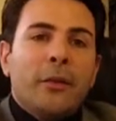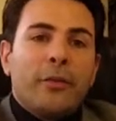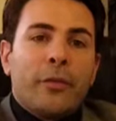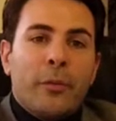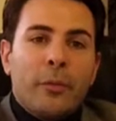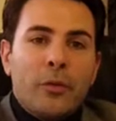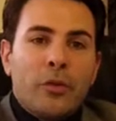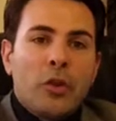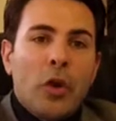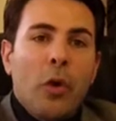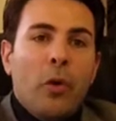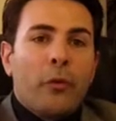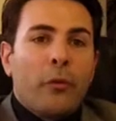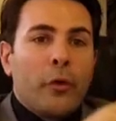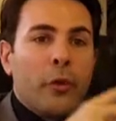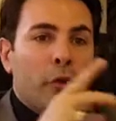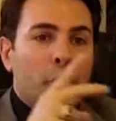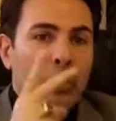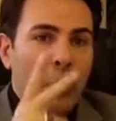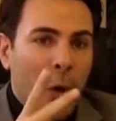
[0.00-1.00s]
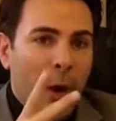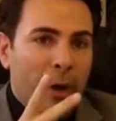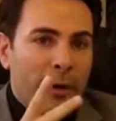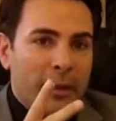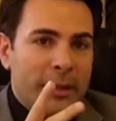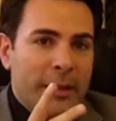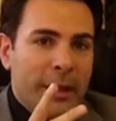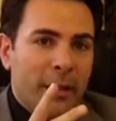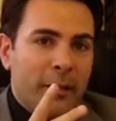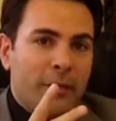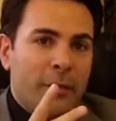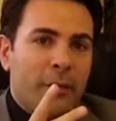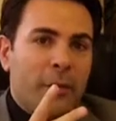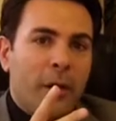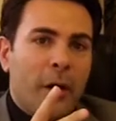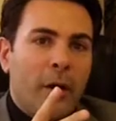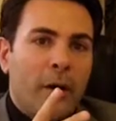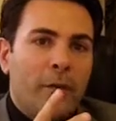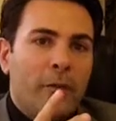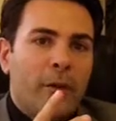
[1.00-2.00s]
from Joe for
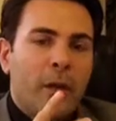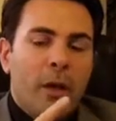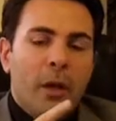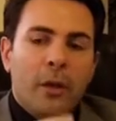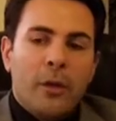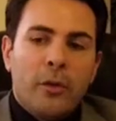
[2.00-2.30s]
$200,000.